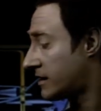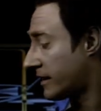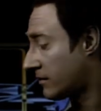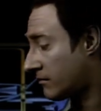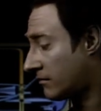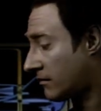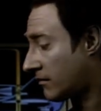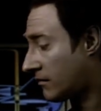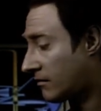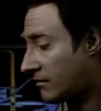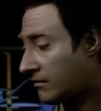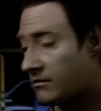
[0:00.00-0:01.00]
You may be able to
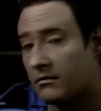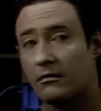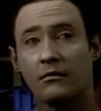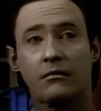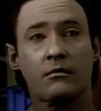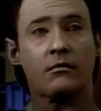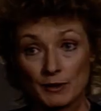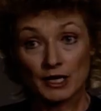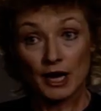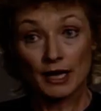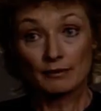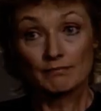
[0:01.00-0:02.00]
sell Troy that story, but
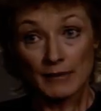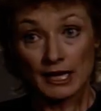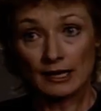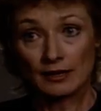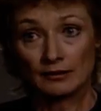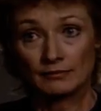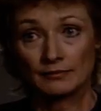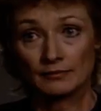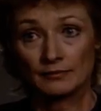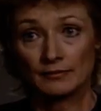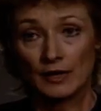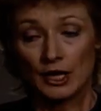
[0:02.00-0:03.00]
not me.
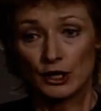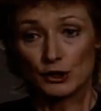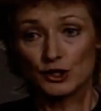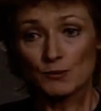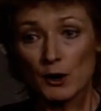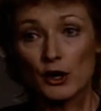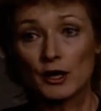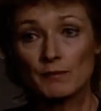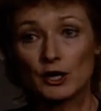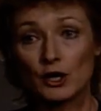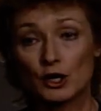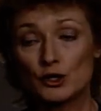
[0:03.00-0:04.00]
And you're smarting
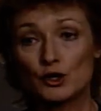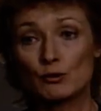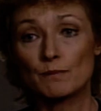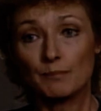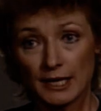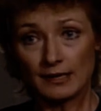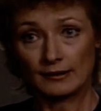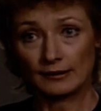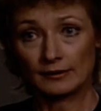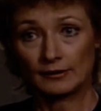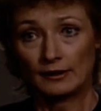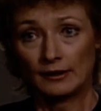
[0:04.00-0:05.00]
because you were beaten.
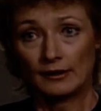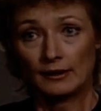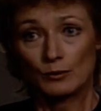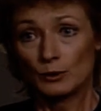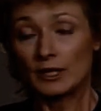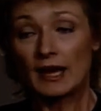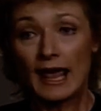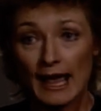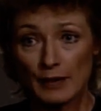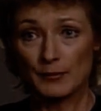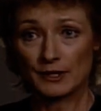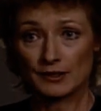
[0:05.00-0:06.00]
Well, it
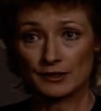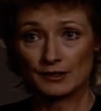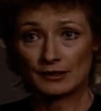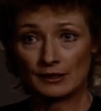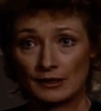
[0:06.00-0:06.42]
happens.